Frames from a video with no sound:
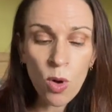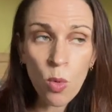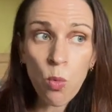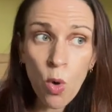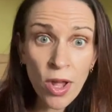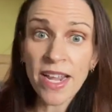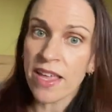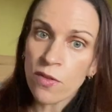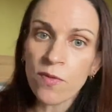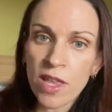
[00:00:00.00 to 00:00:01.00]
What,
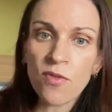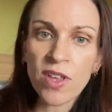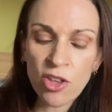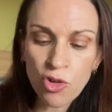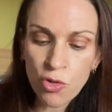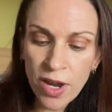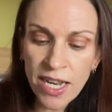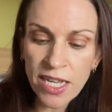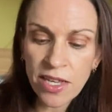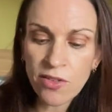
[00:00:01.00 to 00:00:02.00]
if left
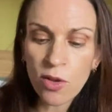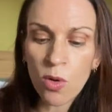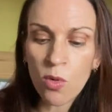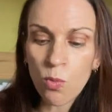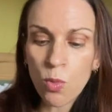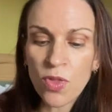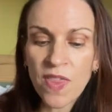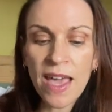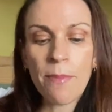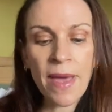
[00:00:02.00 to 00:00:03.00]
untreated, would
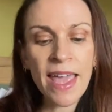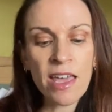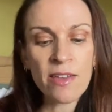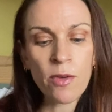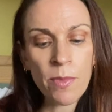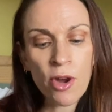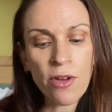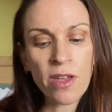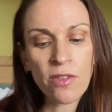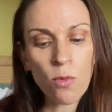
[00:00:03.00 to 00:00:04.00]
they make of
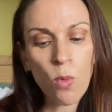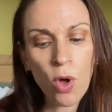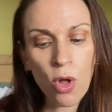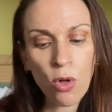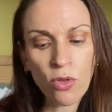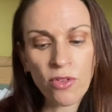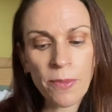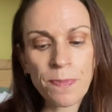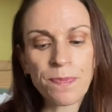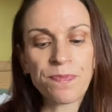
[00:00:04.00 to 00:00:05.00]
America, the world,
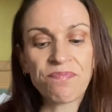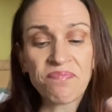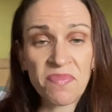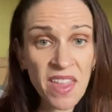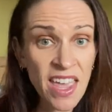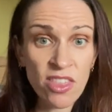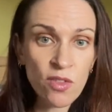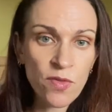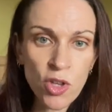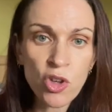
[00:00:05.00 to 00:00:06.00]
and the
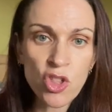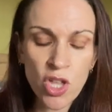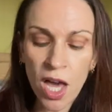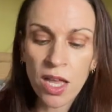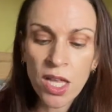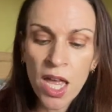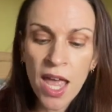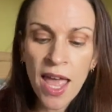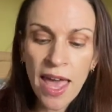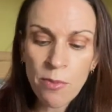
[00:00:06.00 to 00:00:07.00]
future?
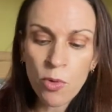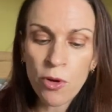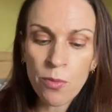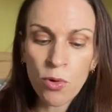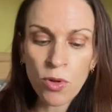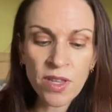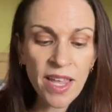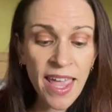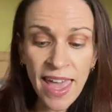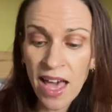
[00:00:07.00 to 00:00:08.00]
And more important,
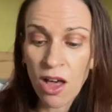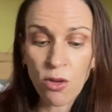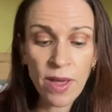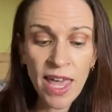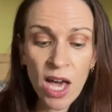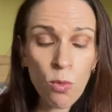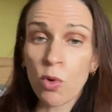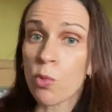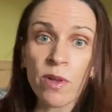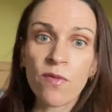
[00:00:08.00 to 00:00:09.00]
how
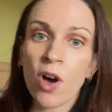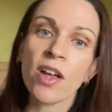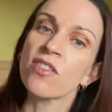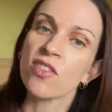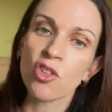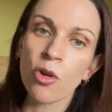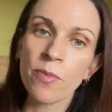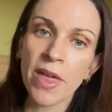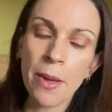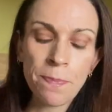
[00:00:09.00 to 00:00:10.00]
will we fight to stop
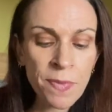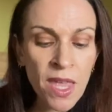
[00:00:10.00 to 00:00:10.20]
them?